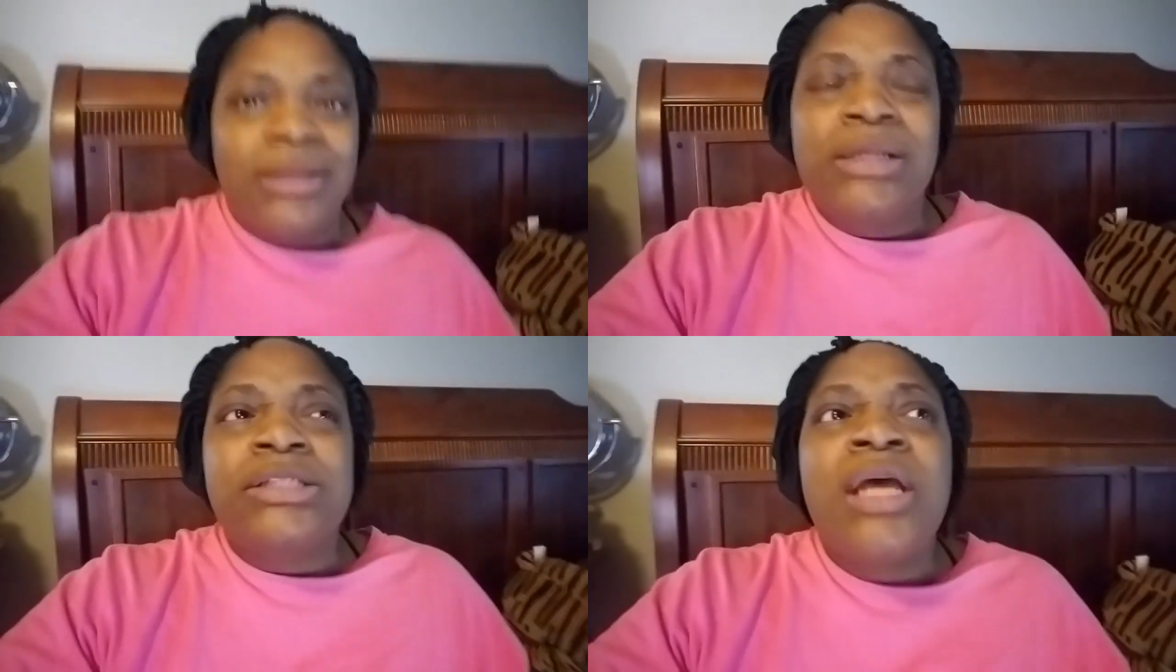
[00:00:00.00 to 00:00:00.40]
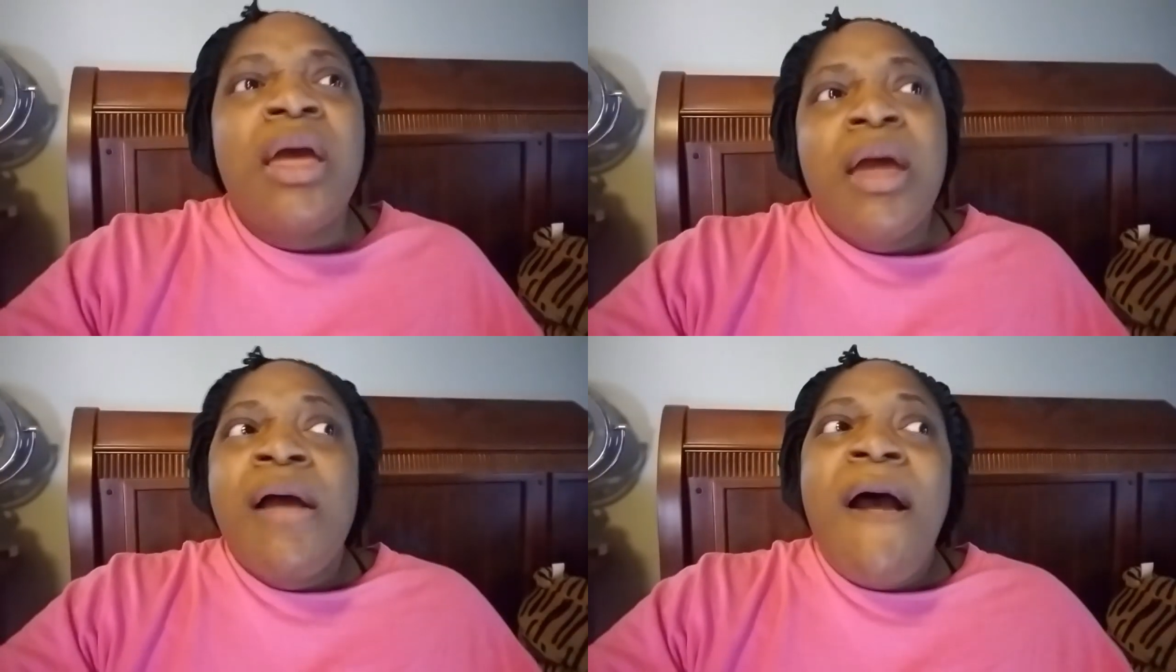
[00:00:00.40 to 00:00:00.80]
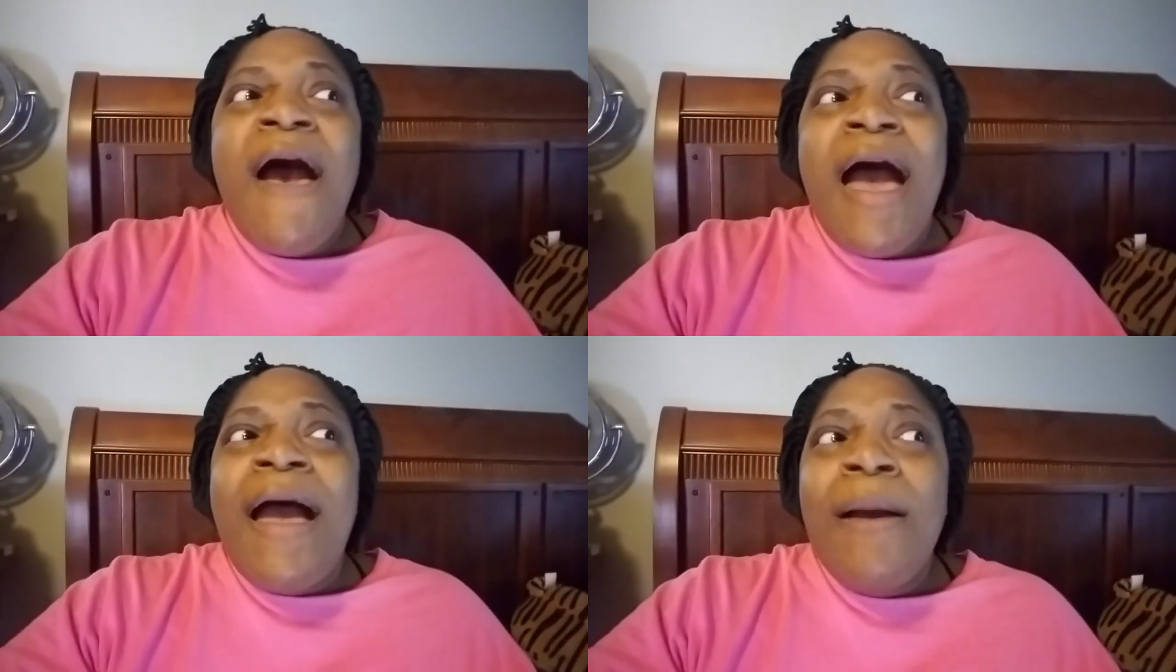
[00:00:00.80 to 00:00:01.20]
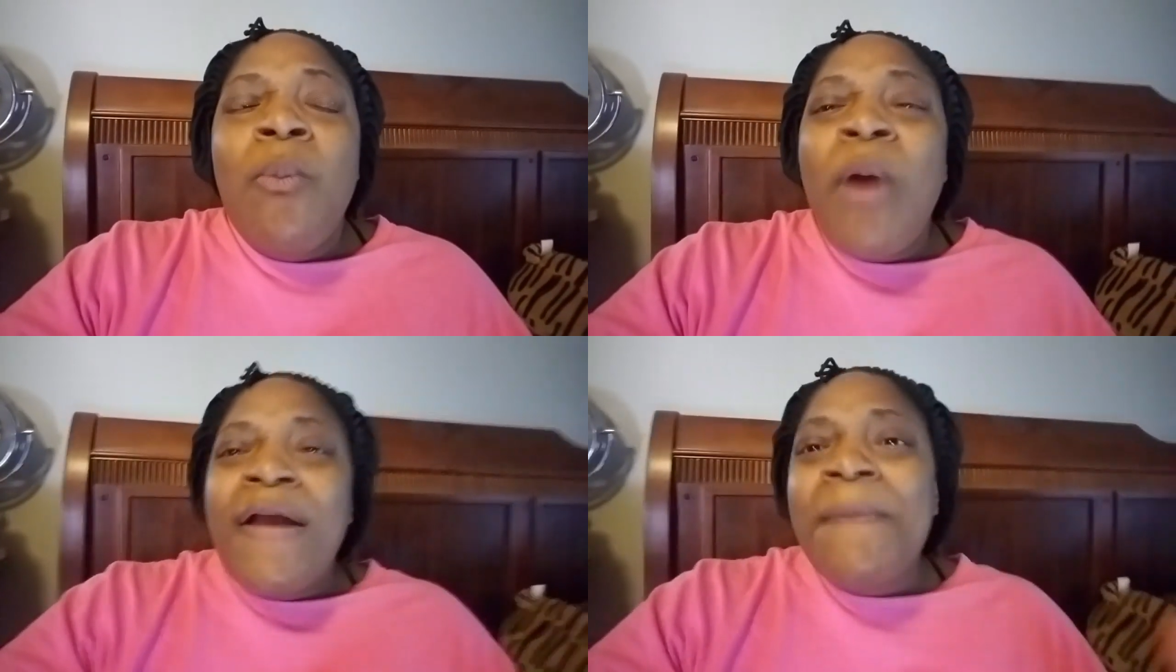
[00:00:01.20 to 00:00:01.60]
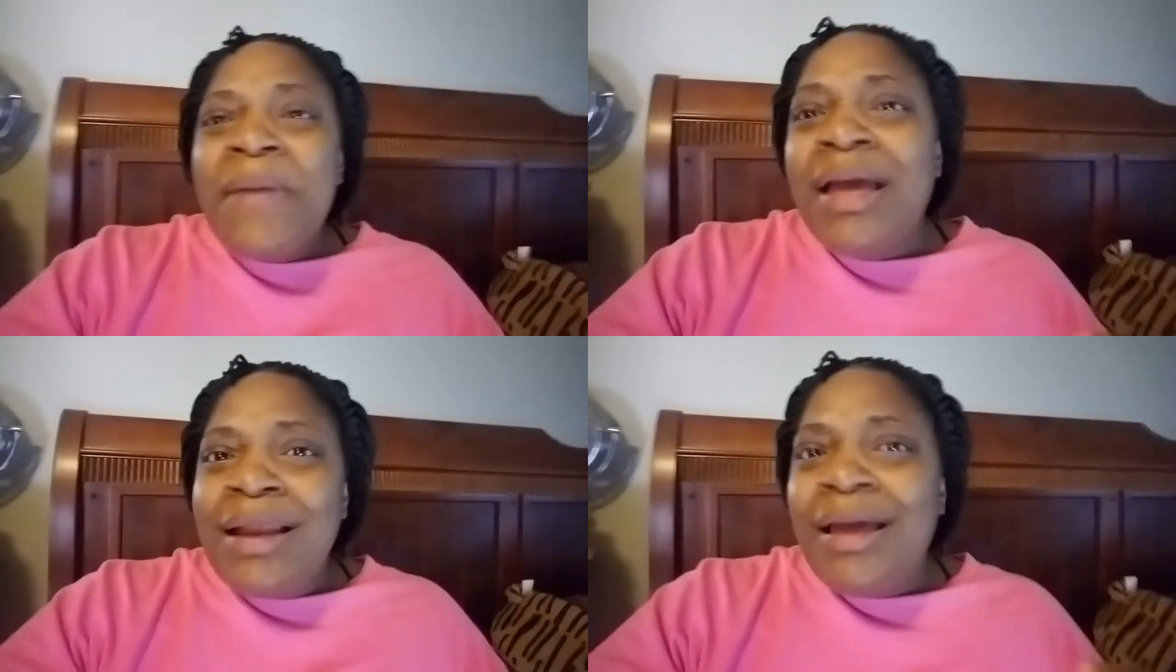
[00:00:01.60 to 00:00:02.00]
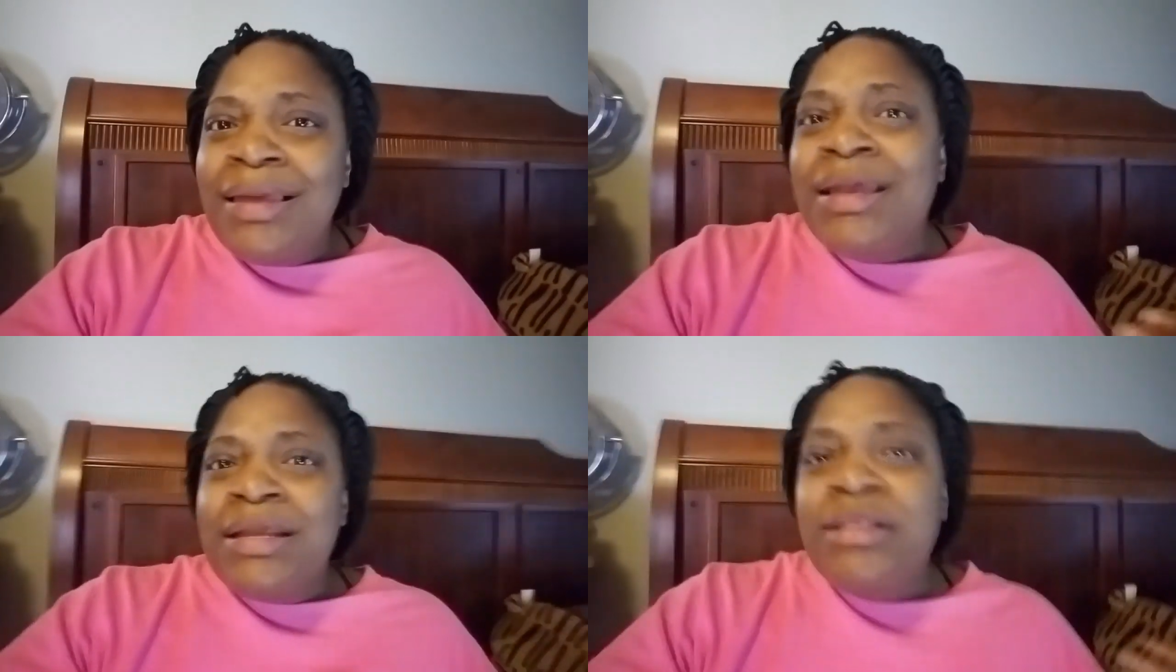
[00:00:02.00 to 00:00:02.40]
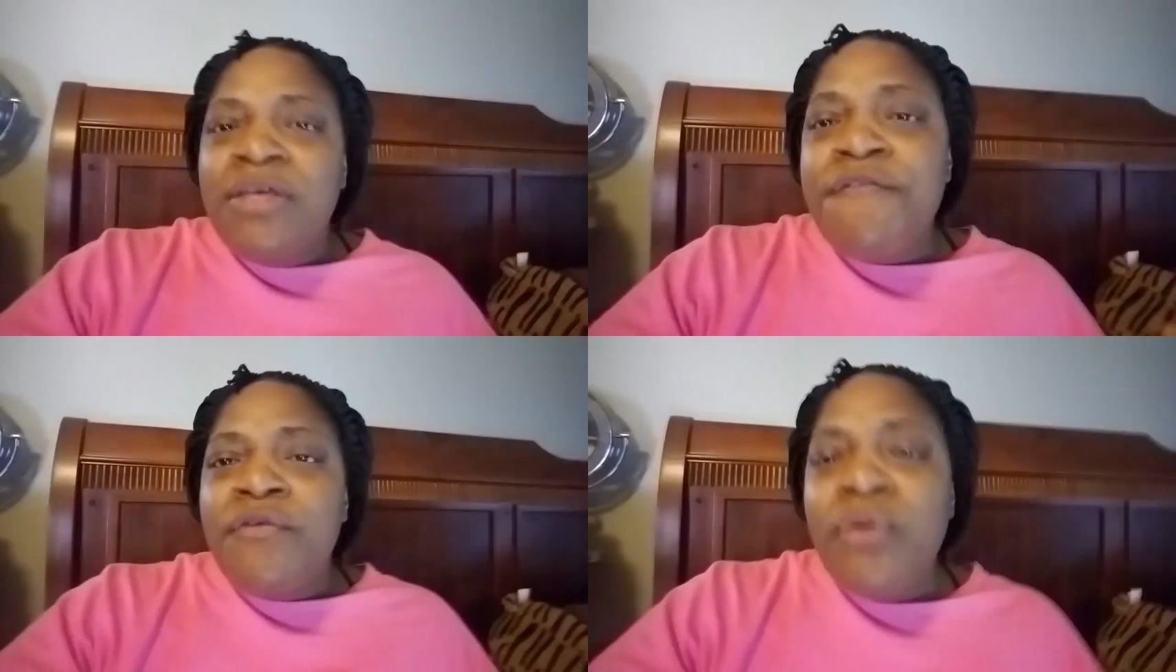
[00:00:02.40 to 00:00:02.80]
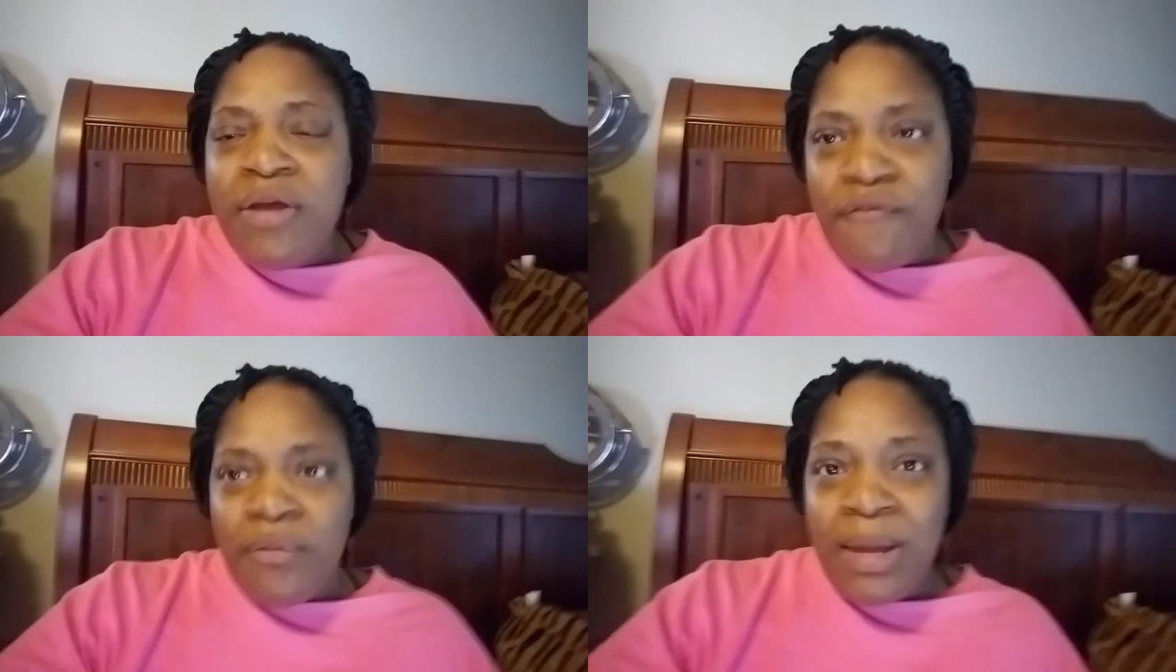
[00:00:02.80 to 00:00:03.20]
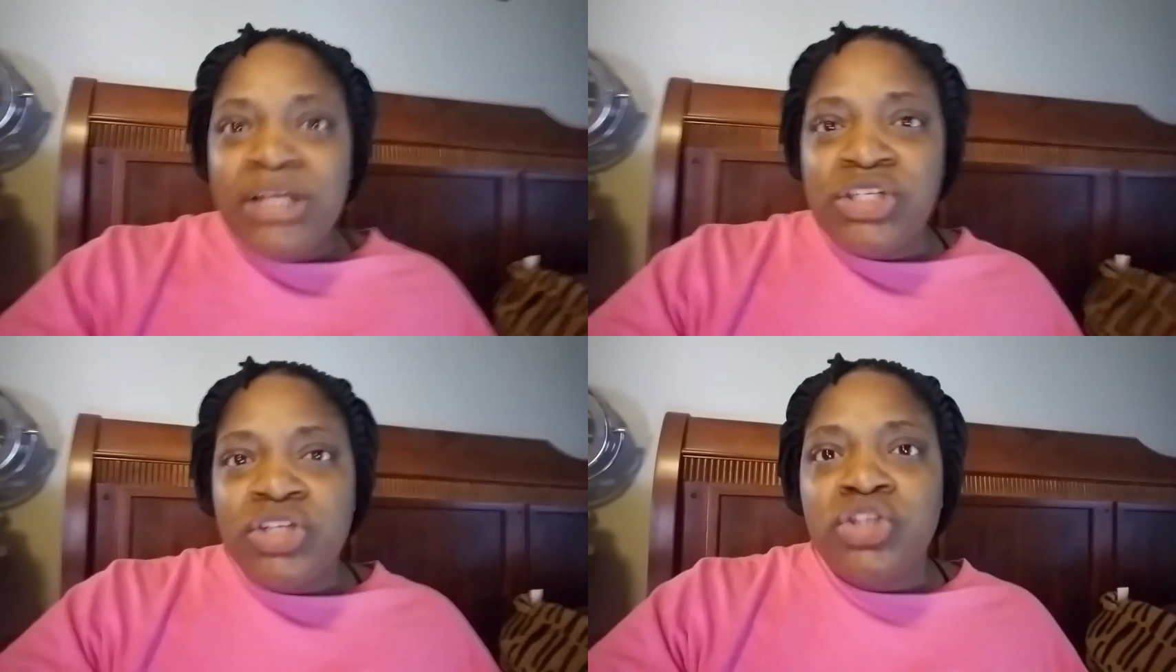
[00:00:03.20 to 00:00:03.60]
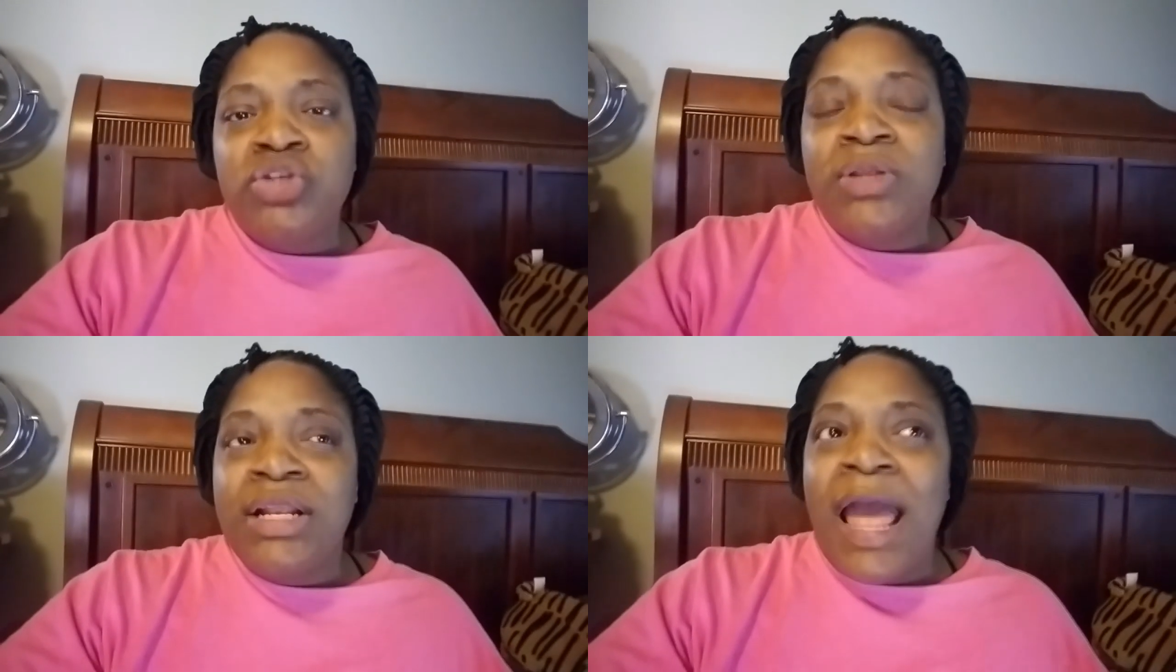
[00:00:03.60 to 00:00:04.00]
Because why am I not getting the full information so that